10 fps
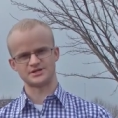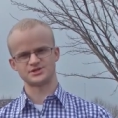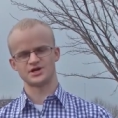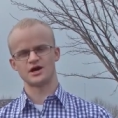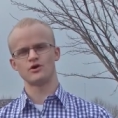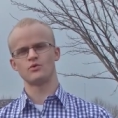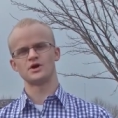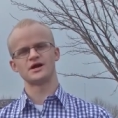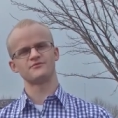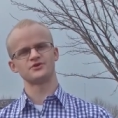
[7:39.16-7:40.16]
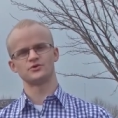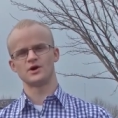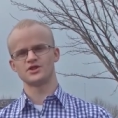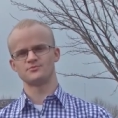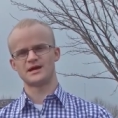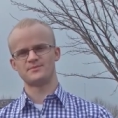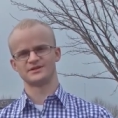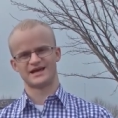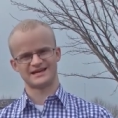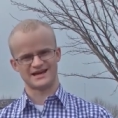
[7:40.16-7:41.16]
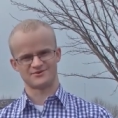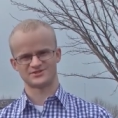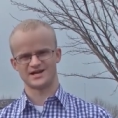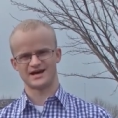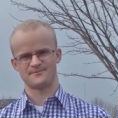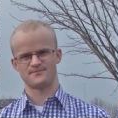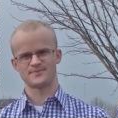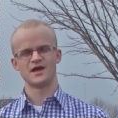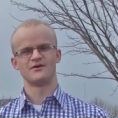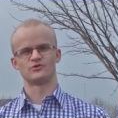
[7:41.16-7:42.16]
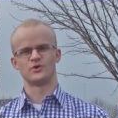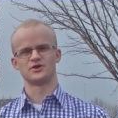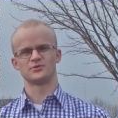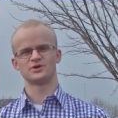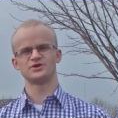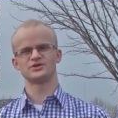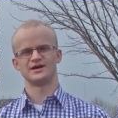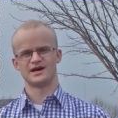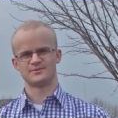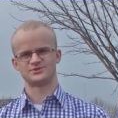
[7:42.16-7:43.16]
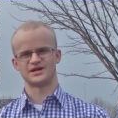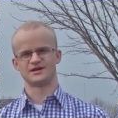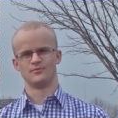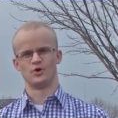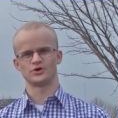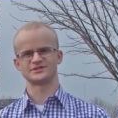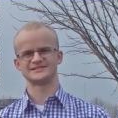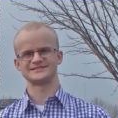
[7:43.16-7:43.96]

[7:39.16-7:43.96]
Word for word: to go whatever the weather may be like outside. For Weather World, I'm Jacob Morse.